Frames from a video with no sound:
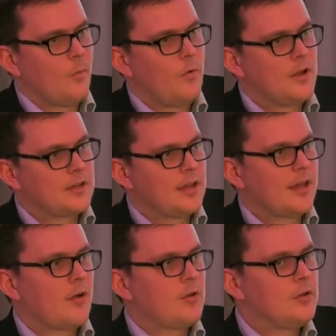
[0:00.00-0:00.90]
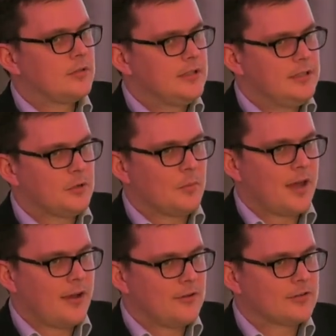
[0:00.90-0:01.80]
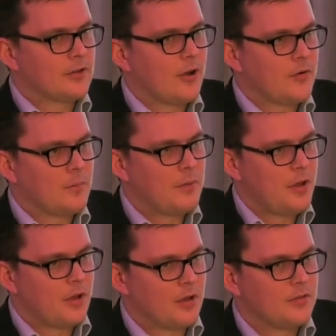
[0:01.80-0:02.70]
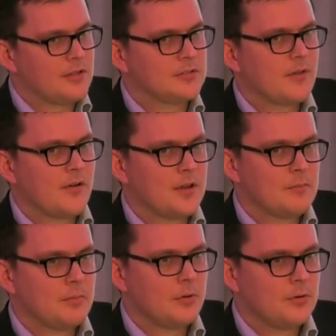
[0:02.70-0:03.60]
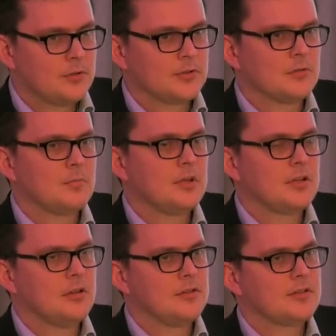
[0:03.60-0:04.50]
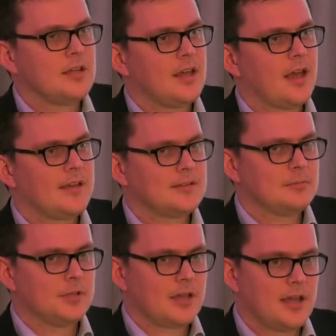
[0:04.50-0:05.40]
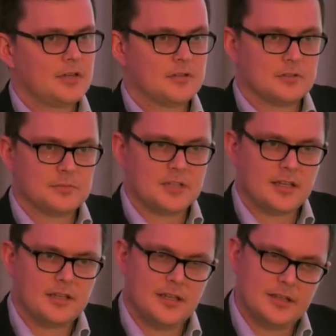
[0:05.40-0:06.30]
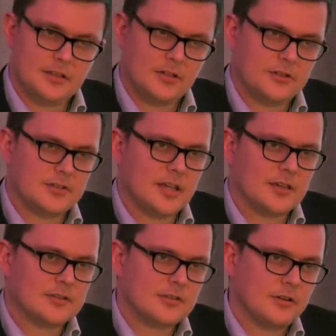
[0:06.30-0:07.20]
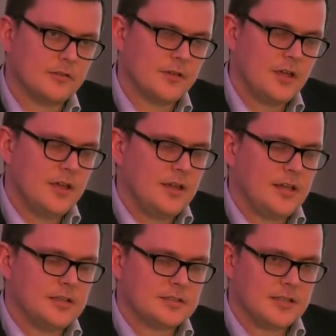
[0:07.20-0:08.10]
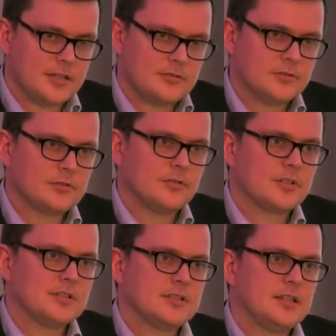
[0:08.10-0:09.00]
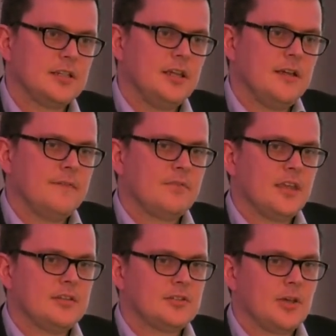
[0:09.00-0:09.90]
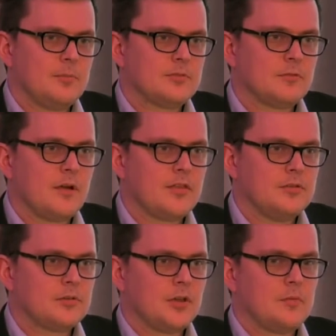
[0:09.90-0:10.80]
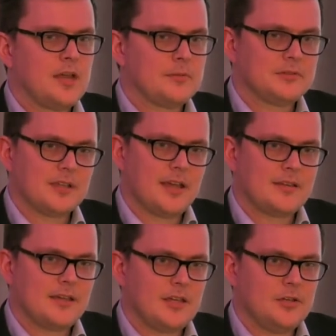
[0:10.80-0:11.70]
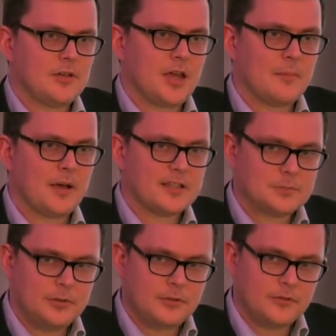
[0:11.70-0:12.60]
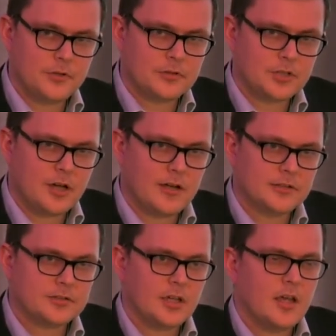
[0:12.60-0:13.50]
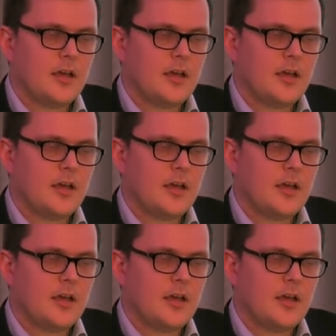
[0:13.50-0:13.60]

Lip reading: Working out who the legal parents are at birth is very important because it has implications, particularly in the context of international surrogacy, in terms of whether you're going to be able to get a UK passport for your child.